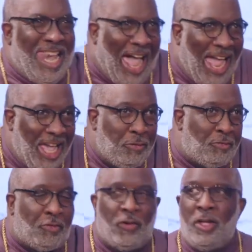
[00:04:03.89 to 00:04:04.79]

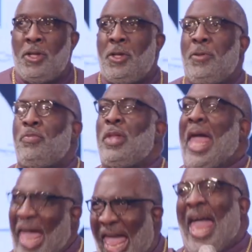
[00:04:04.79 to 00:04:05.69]
life
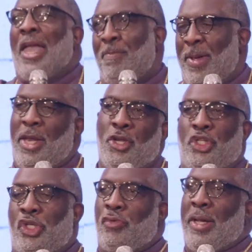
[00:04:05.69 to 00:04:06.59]
and
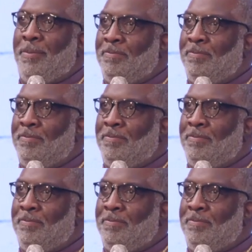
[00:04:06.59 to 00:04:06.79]
ministry.